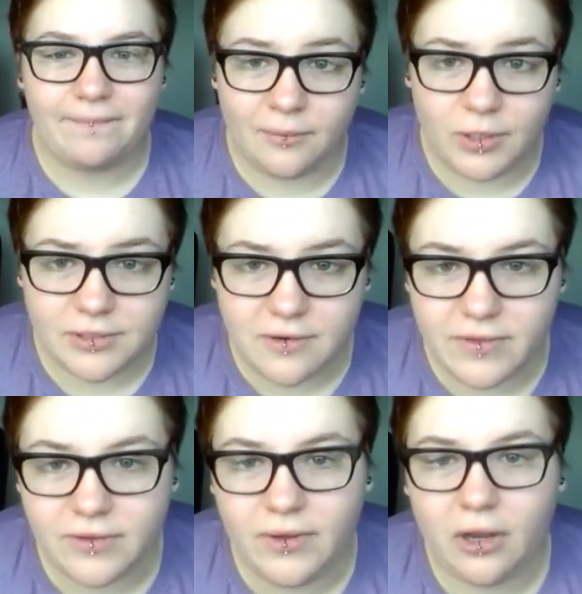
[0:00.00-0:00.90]
I'm really sorry
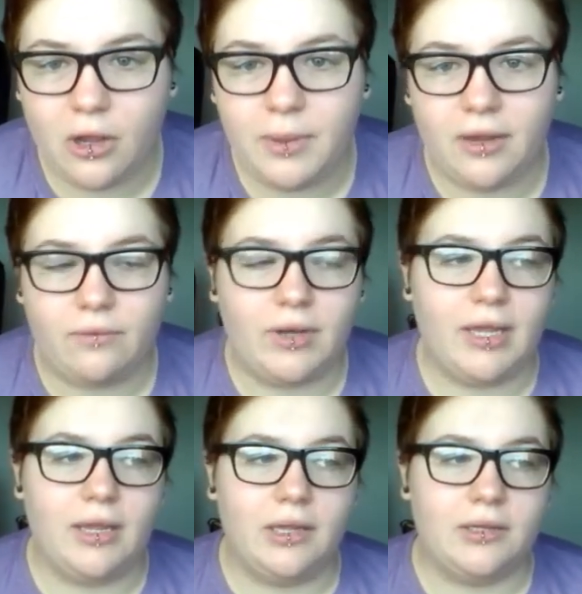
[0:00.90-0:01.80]
for this video being
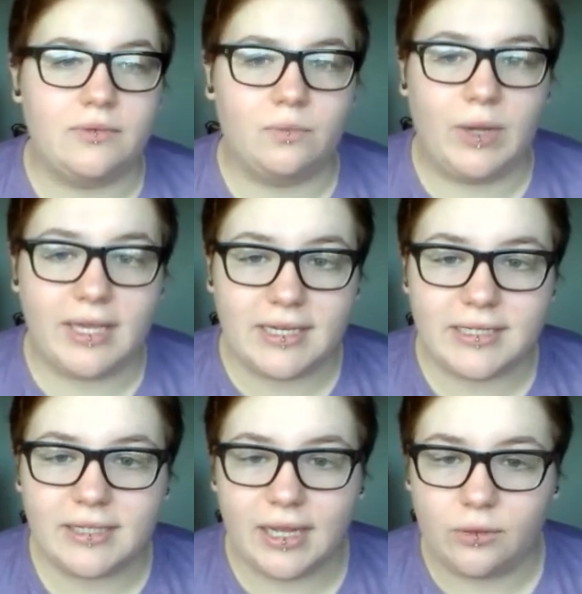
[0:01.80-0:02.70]
really
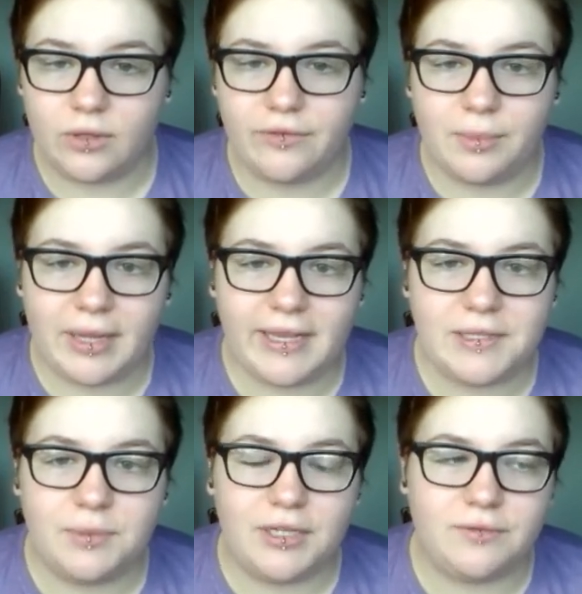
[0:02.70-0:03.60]
weird and all over the
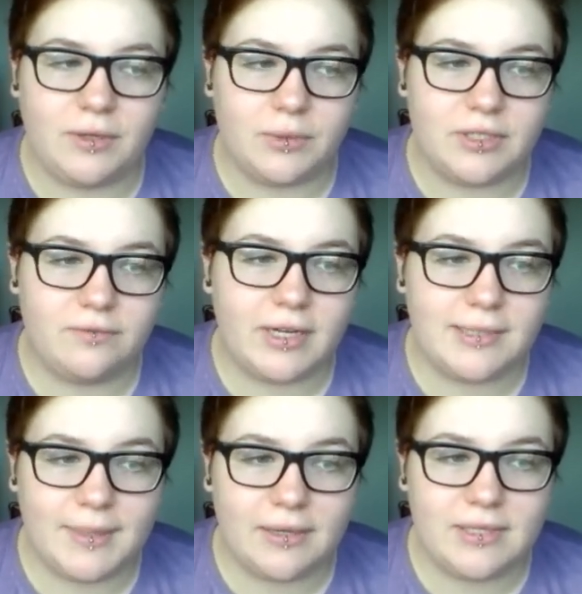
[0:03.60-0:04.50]
place, but I just really wanted to
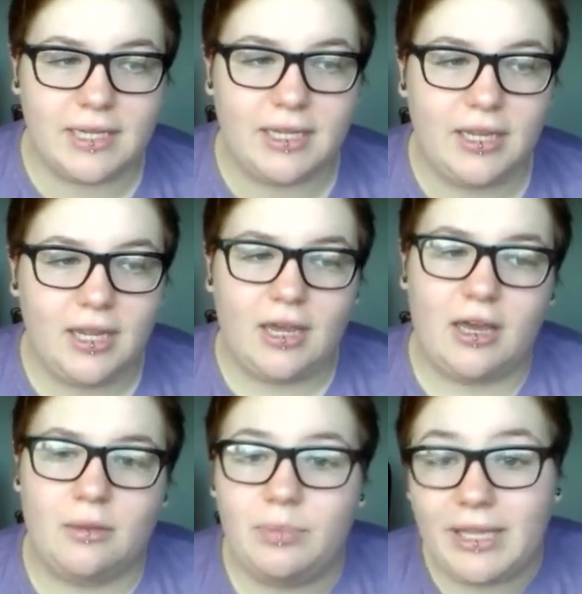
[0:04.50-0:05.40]
rant about it.
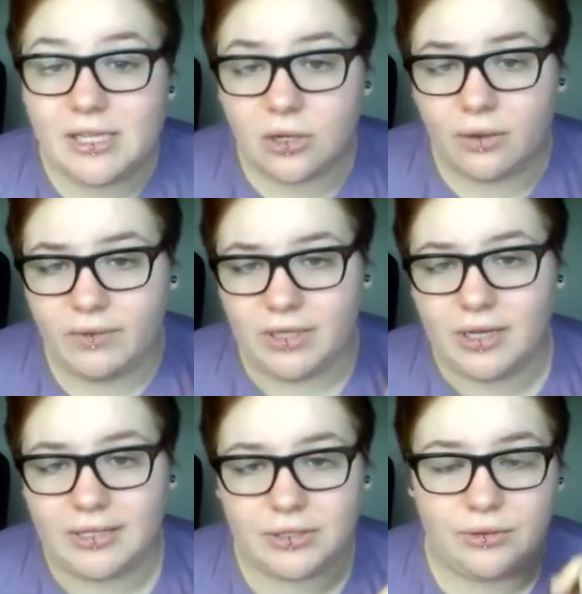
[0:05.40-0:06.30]
Please go and read the
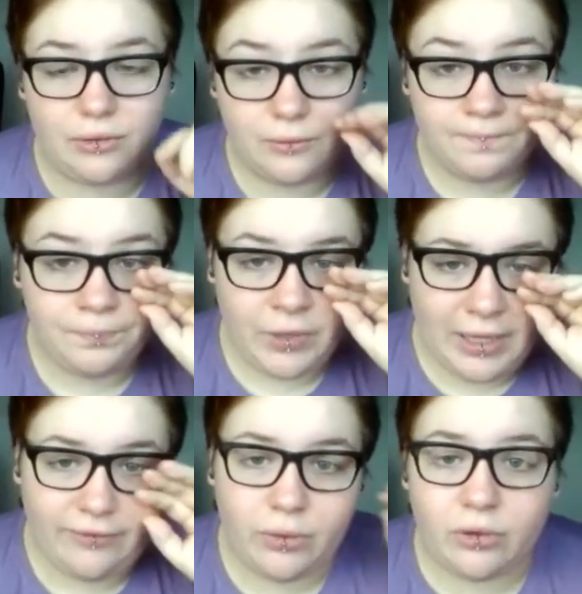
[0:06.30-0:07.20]
article.
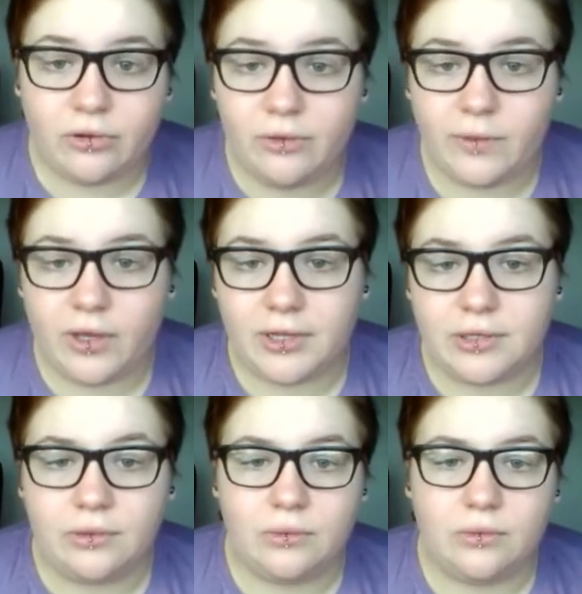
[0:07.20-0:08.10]
If you agree with the
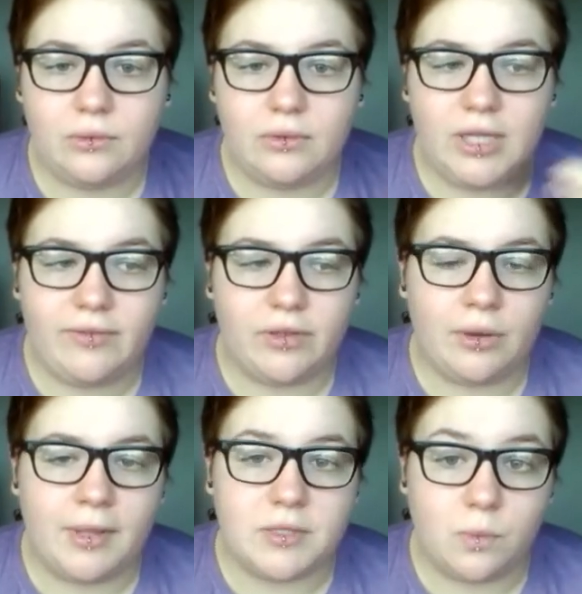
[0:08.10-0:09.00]
article, leave in the
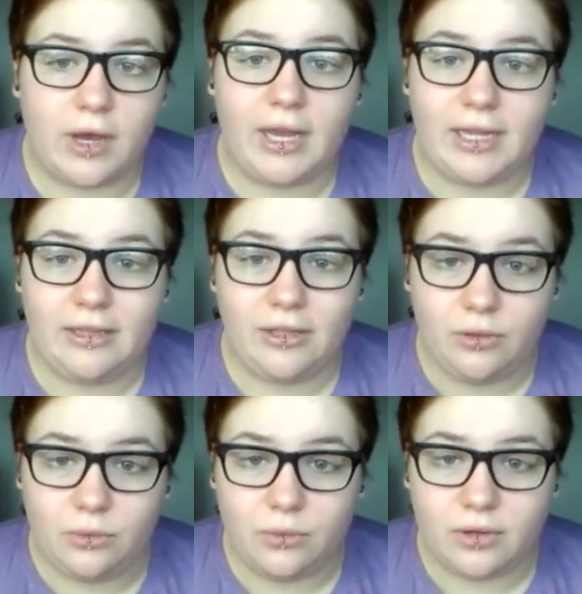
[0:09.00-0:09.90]
comments why
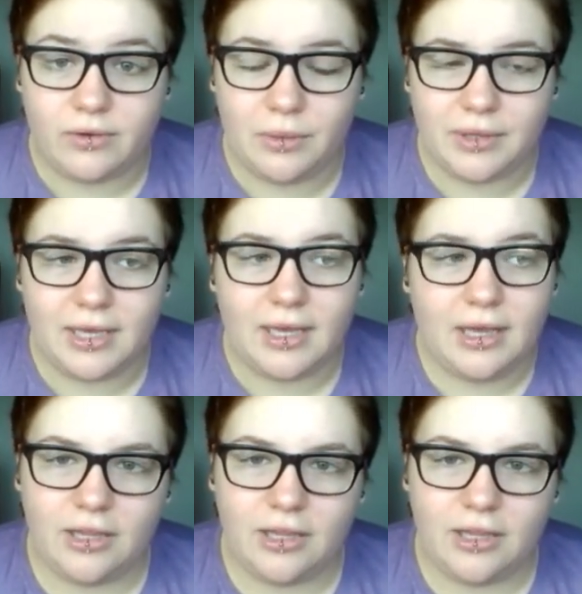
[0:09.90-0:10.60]
you agree with it.